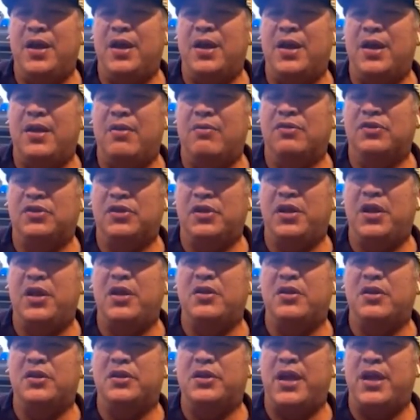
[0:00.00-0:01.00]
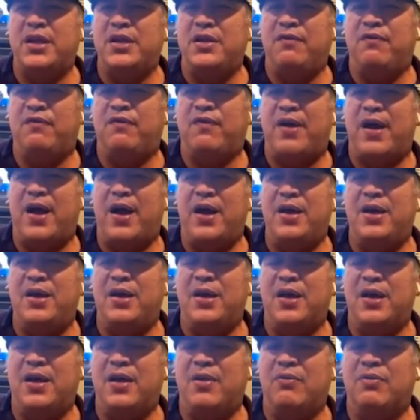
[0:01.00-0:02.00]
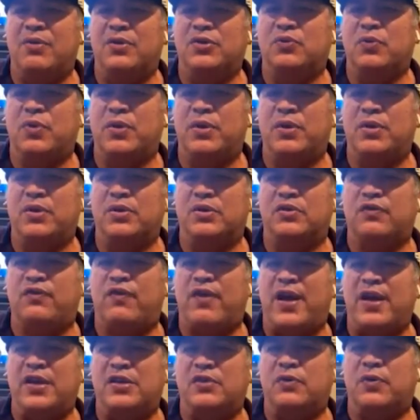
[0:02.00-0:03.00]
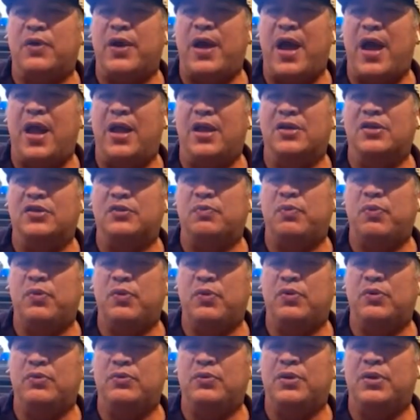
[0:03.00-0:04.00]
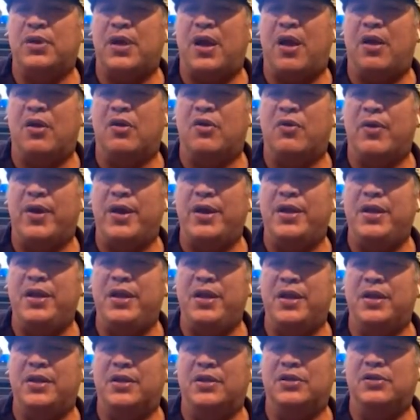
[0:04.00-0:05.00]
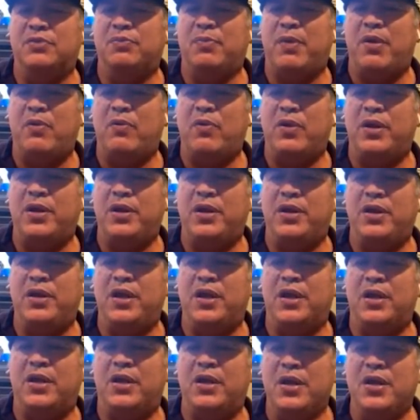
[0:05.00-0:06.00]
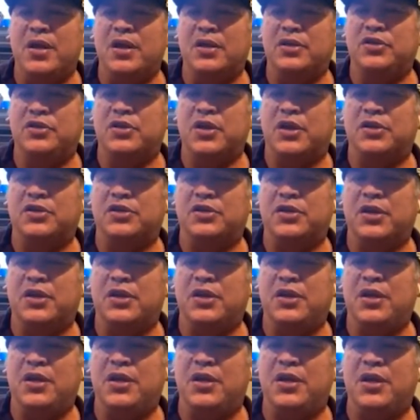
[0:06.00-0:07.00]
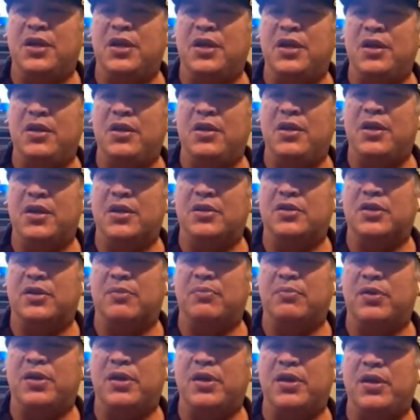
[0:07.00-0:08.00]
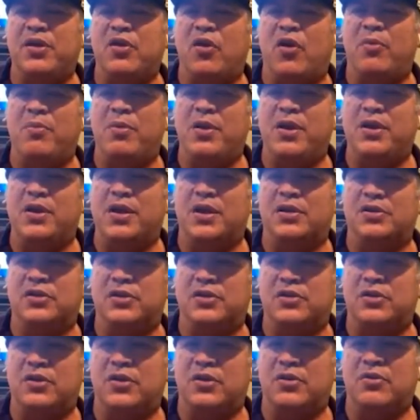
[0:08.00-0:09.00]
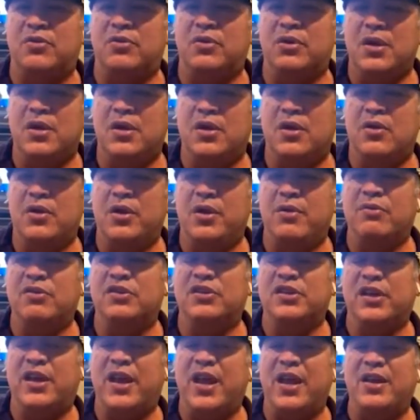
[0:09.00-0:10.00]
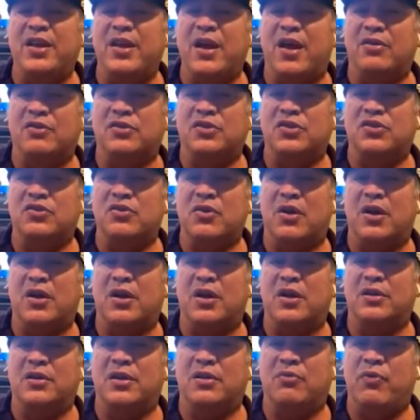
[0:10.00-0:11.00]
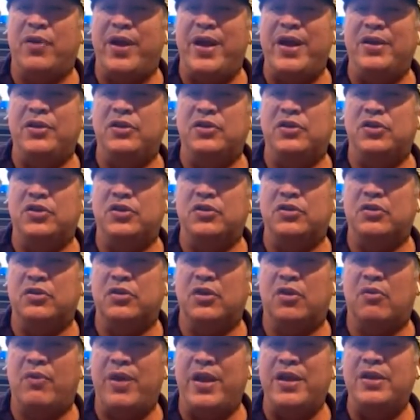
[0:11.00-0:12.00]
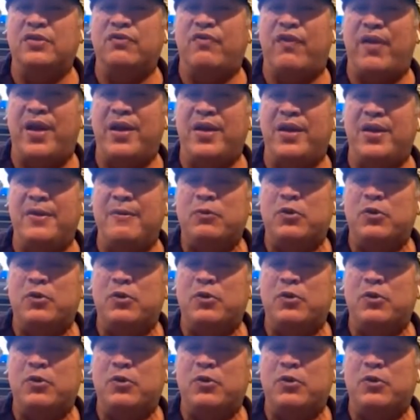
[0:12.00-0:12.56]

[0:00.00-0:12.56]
It was an entertaining fight. It was one of those fights where Alex proved how great he is by what he did. He adjusted. He did something he normally doesn't do. You know, he was getting outstruck on the range fighting.